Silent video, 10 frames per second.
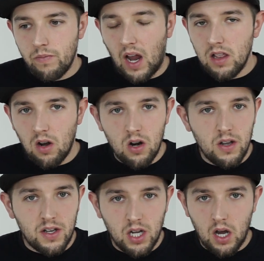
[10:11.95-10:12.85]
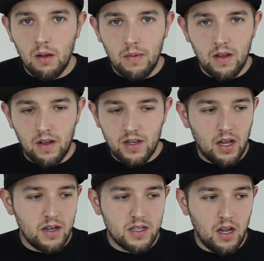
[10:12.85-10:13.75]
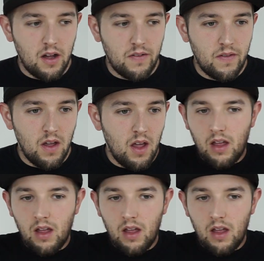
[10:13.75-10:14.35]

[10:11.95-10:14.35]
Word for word: I learned a ton of, a ton of stuff.